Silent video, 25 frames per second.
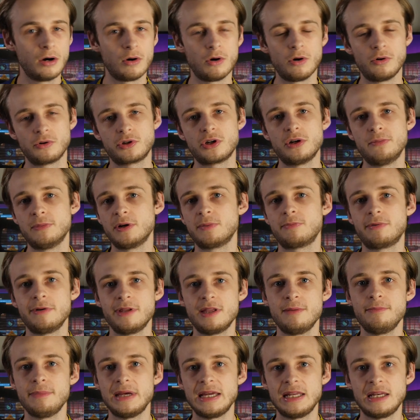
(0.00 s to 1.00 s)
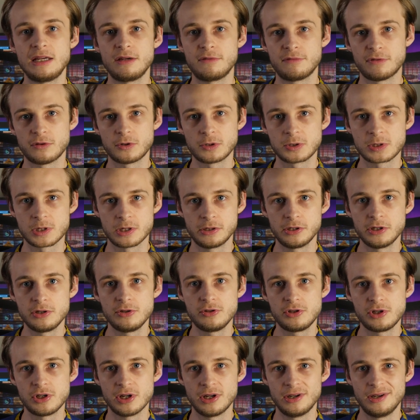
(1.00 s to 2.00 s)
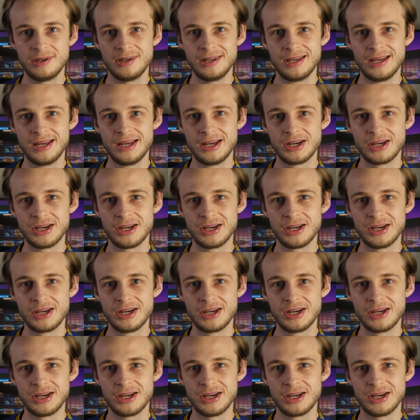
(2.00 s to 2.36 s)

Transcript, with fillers: or come up with a meaningful solution